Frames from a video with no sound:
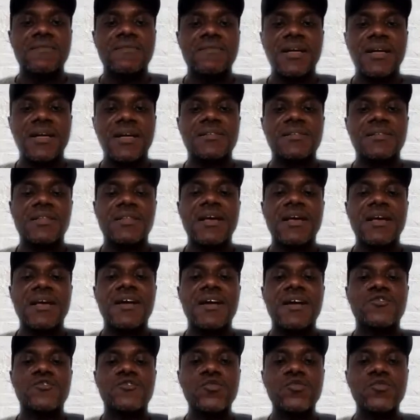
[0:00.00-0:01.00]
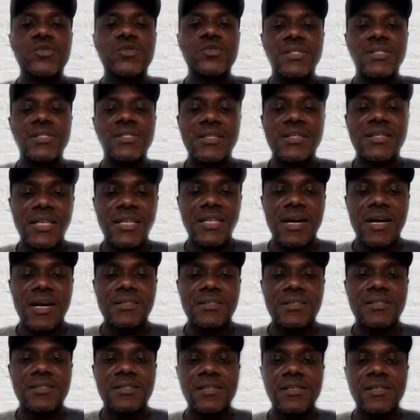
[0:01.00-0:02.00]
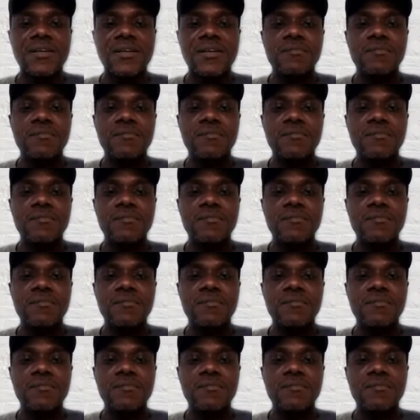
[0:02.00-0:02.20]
that there are two standards